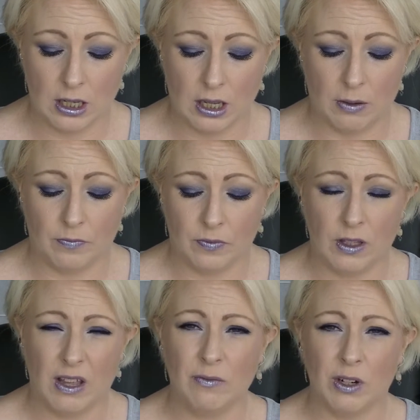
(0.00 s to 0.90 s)

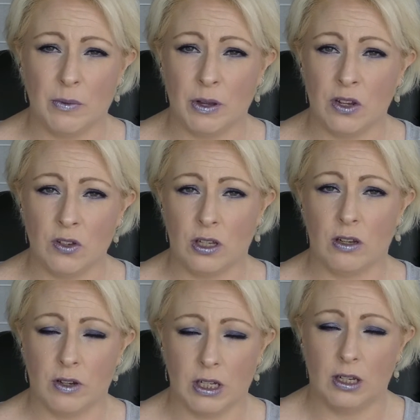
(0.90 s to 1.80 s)
I haven't really been using
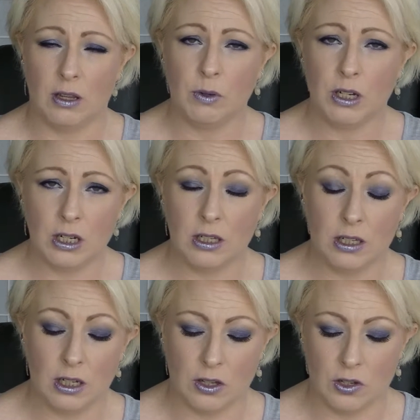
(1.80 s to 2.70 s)
it recently, but it is
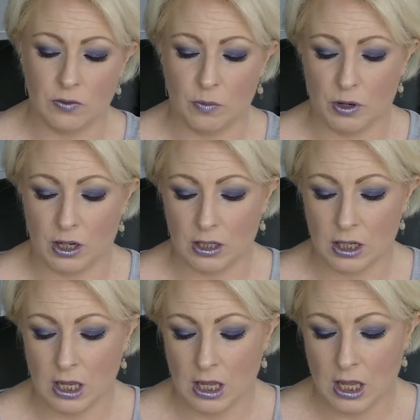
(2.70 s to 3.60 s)
still a useful product.
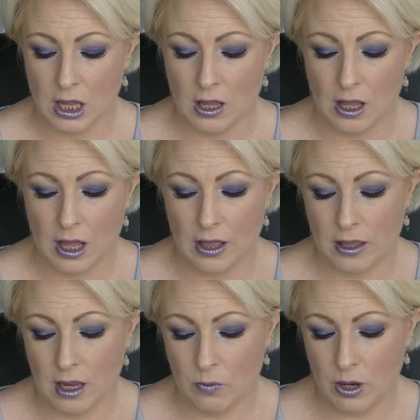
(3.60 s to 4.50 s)

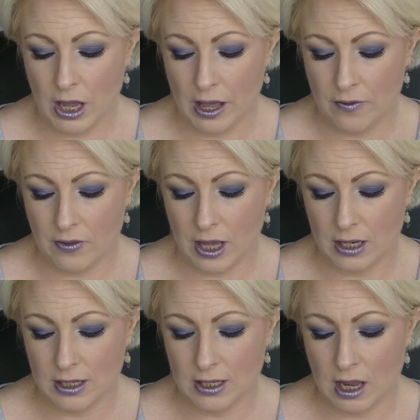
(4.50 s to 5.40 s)
Then we have
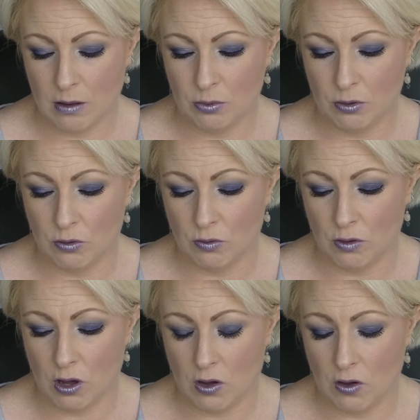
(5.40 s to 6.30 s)
a
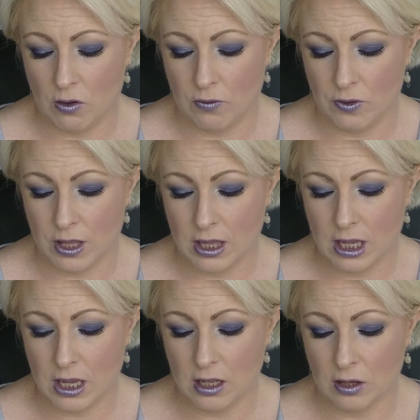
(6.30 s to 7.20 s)
sample of
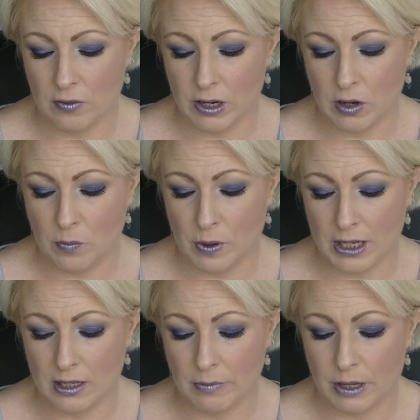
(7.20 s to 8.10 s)
the L'Oreal
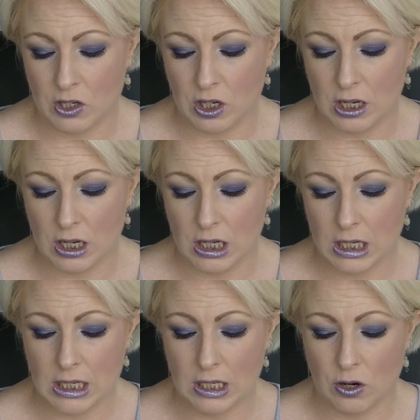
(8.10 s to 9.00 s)
Base Magic
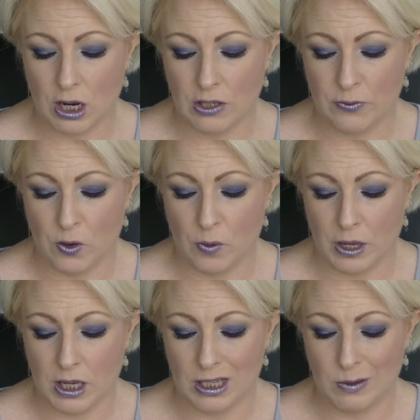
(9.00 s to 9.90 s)

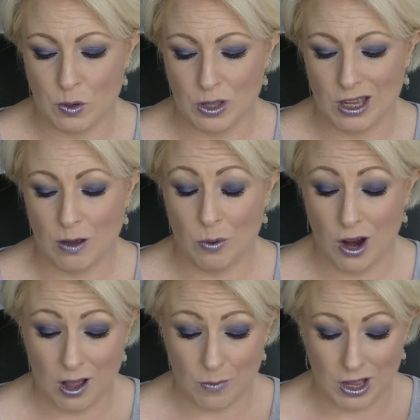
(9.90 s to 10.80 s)
Transforming Smoothing
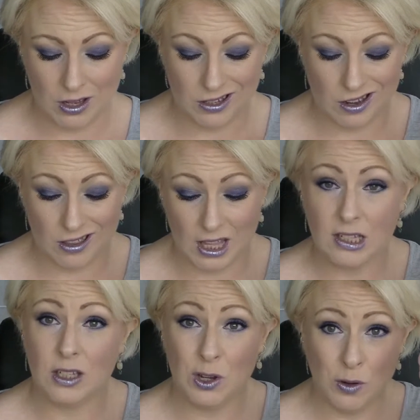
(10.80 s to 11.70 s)
Primer. So
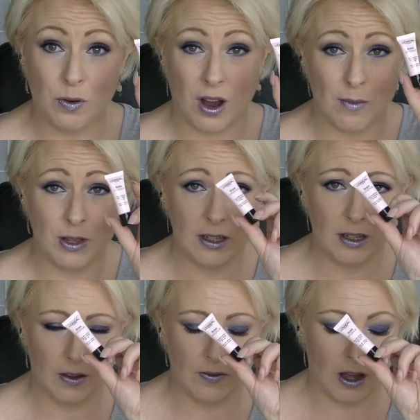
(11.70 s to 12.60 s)
that's two
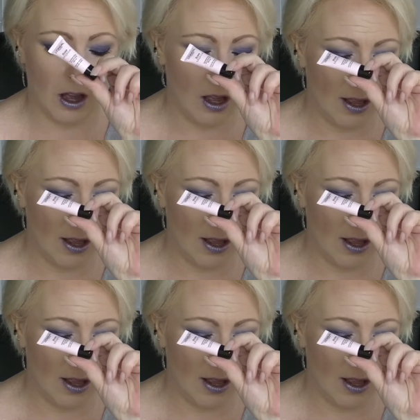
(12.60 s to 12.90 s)
primers so far.